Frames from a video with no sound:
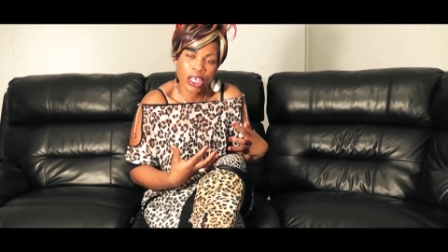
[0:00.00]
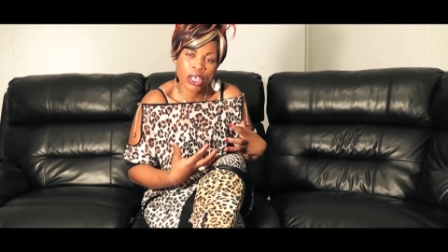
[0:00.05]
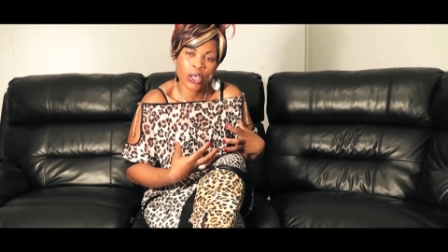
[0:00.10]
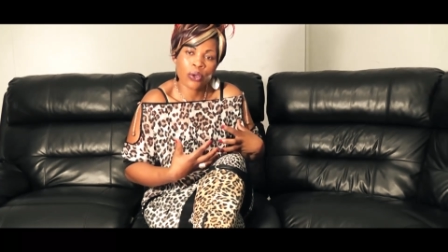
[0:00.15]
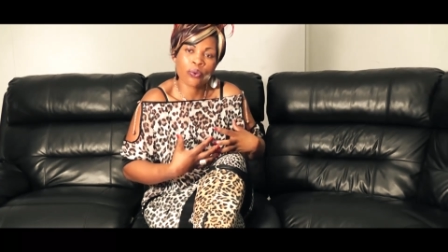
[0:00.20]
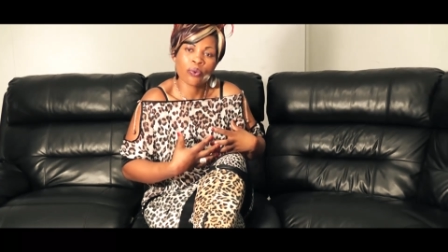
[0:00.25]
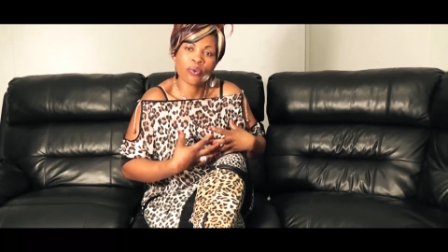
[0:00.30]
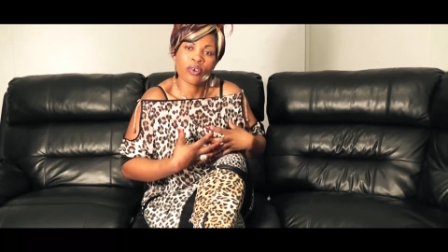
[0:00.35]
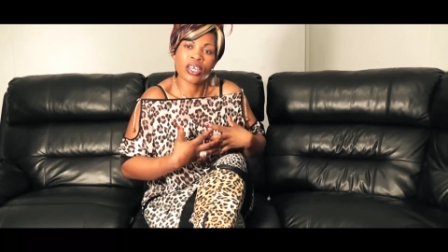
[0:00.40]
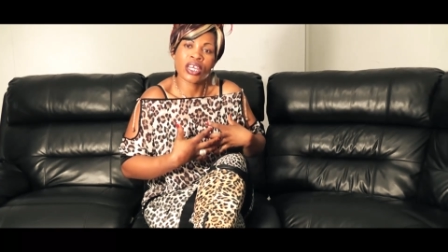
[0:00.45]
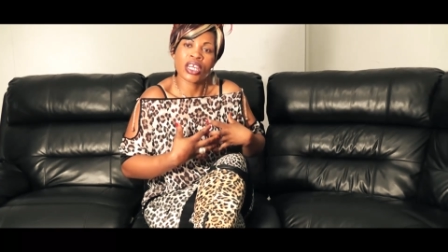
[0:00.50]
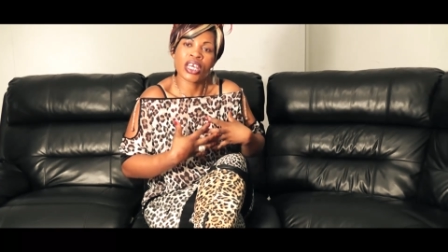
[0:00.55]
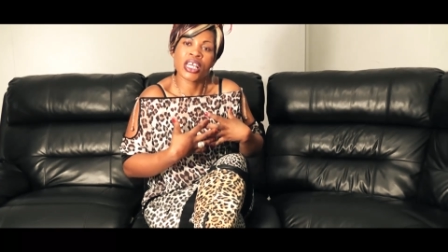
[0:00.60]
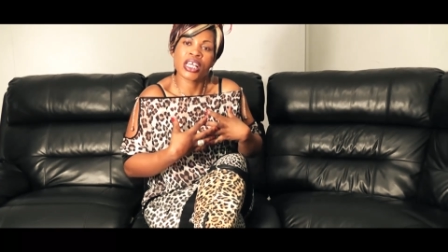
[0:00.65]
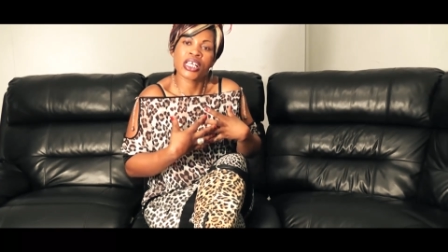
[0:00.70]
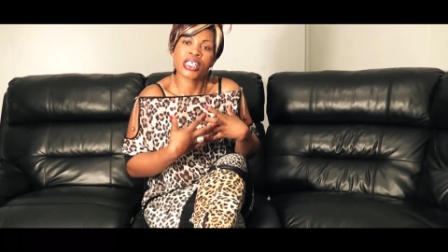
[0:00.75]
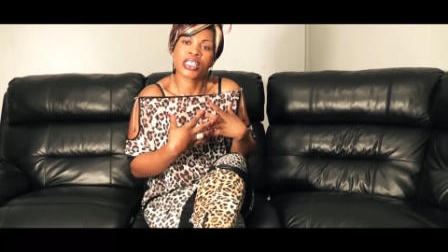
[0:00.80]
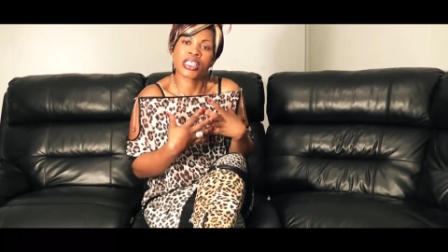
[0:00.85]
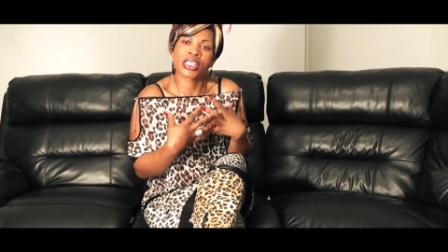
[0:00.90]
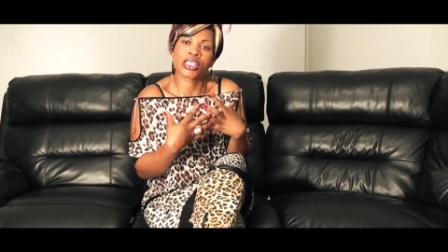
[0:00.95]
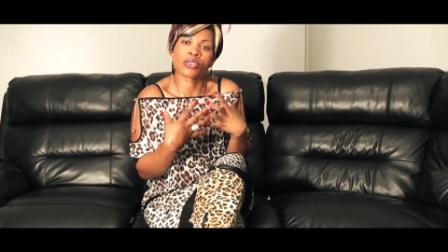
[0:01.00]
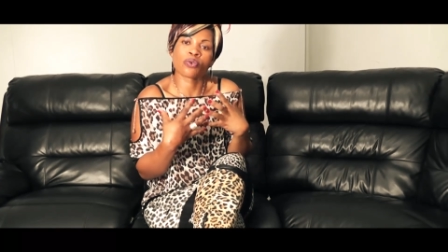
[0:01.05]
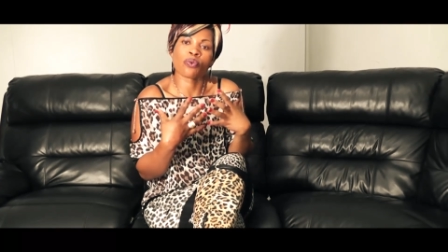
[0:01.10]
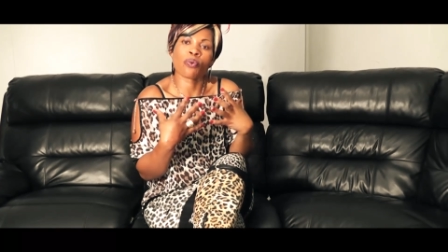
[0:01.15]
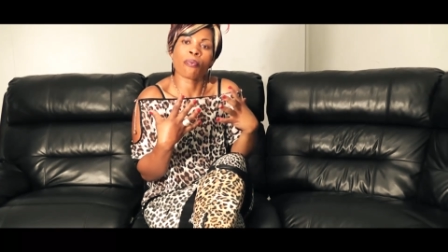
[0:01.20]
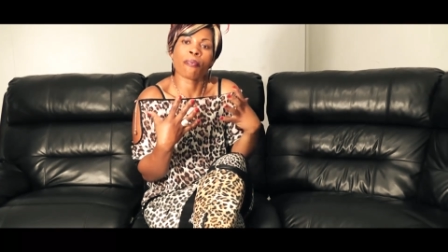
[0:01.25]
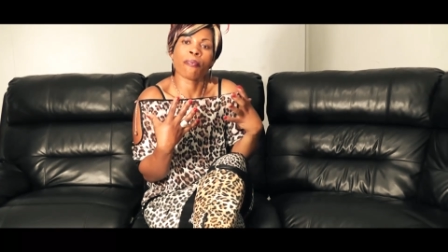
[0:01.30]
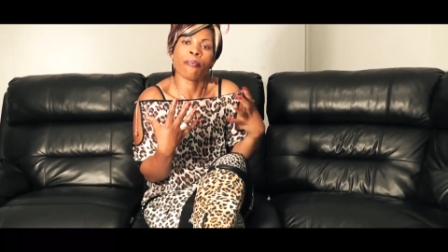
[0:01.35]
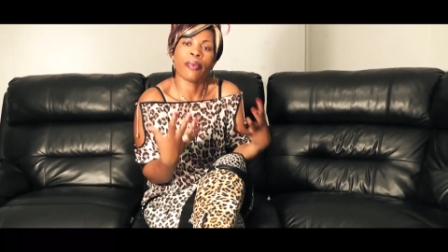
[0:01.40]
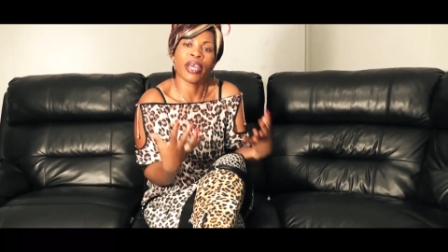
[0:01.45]
you need to
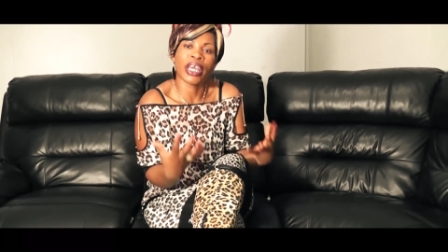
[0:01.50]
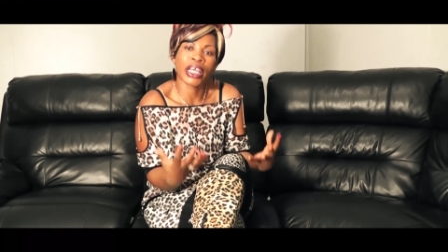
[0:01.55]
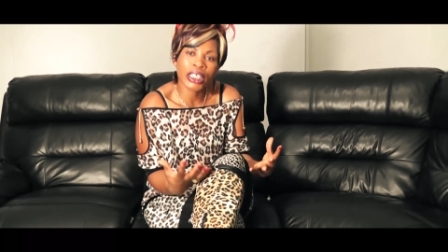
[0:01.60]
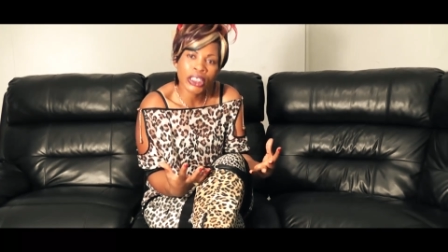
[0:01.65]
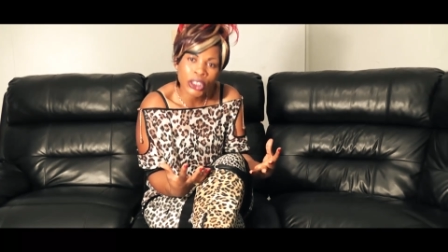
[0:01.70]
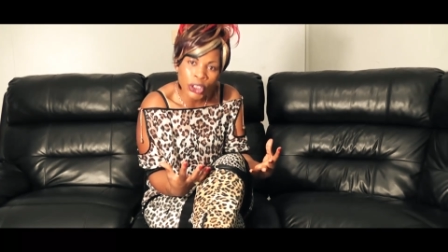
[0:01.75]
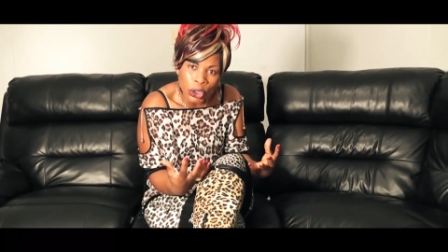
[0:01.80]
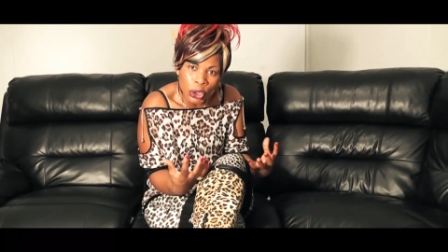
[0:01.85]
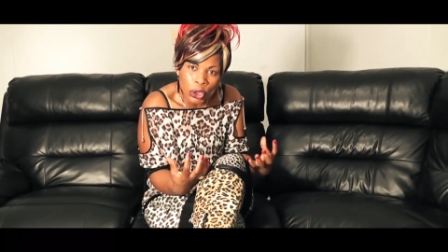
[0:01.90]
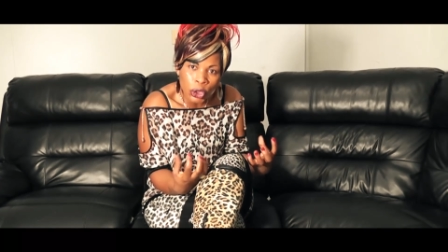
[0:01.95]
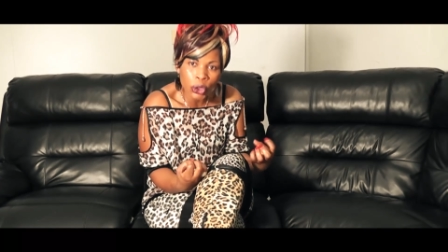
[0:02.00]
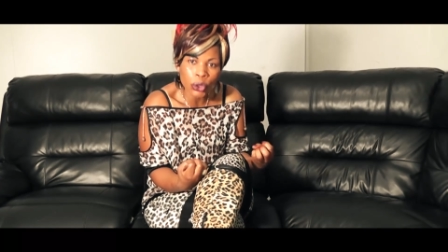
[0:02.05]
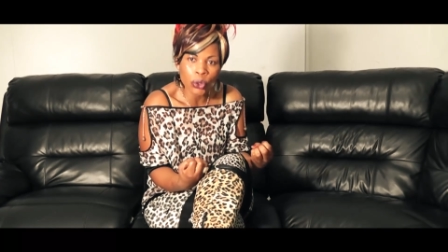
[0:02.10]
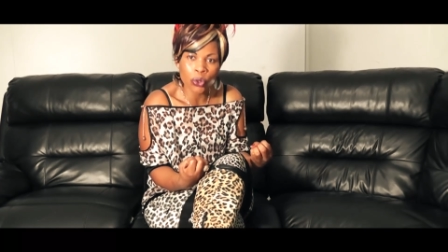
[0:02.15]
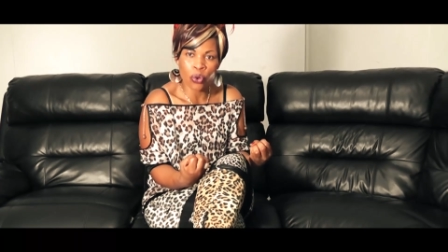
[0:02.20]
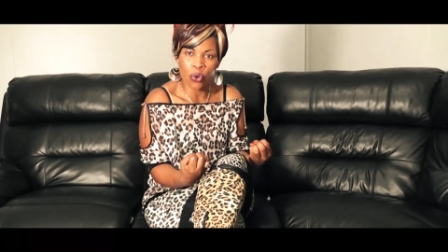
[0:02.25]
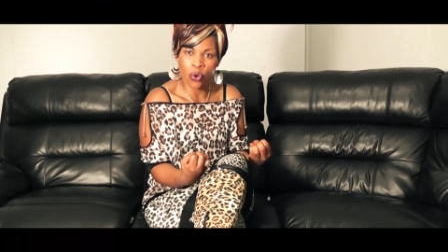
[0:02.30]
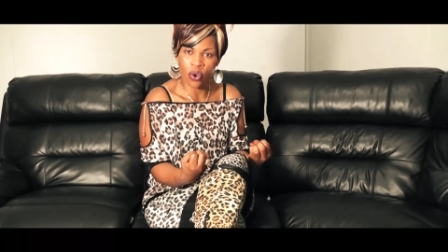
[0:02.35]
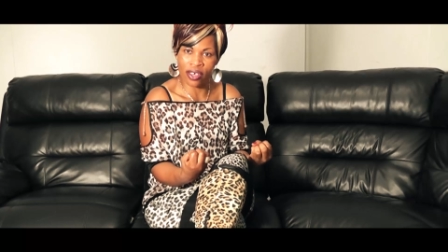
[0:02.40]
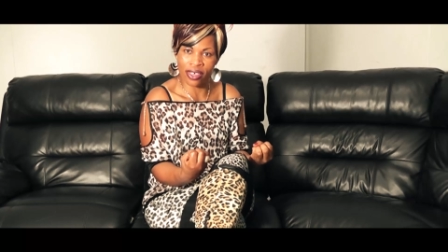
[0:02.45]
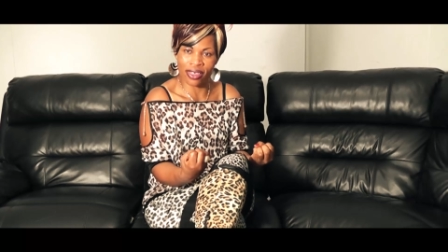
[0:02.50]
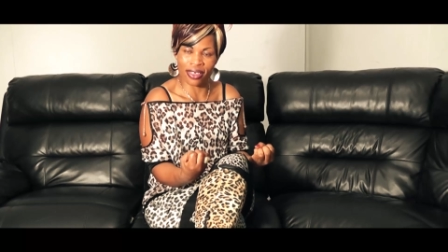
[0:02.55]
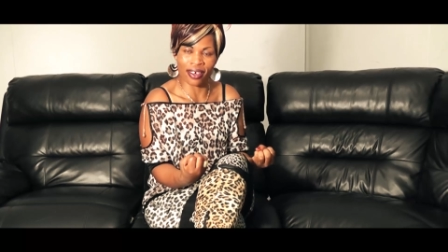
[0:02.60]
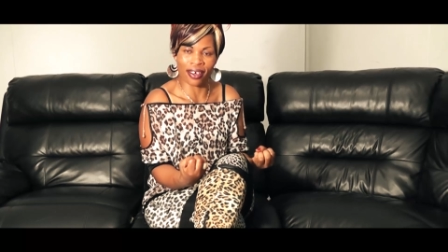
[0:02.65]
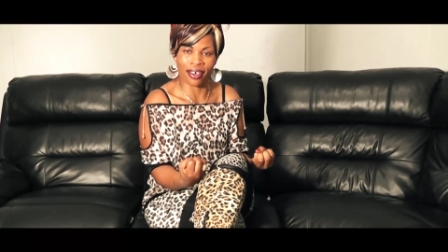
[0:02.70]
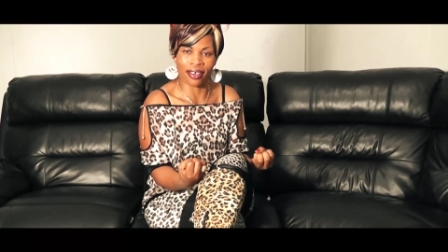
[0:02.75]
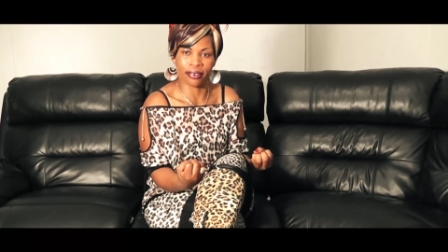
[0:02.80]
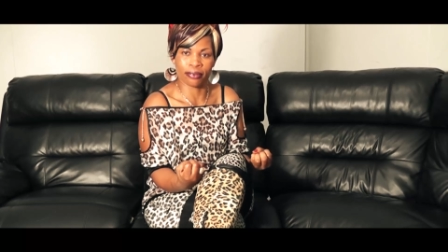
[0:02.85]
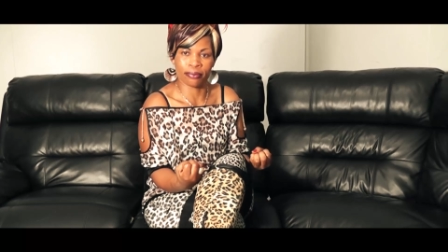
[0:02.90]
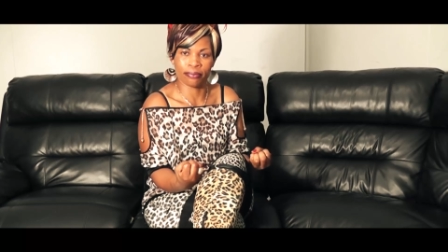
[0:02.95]
make sure
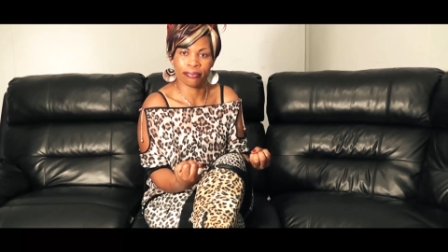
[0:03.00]
that